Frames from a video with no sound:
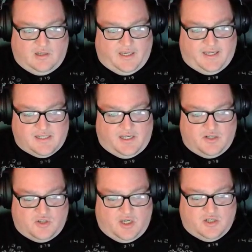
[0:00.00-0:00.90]
I guess I
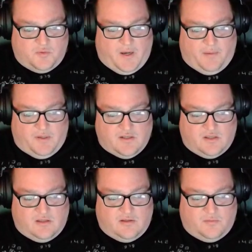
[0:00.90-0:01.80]
can change Pappy's
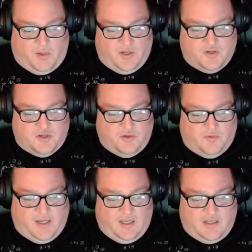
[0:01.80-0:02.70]
punch to
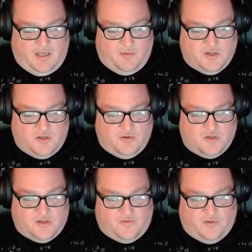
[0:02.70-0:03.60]
radiant damage though,
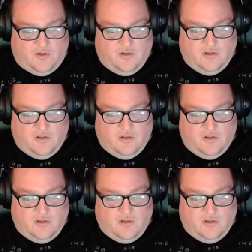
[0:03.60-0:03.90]
just for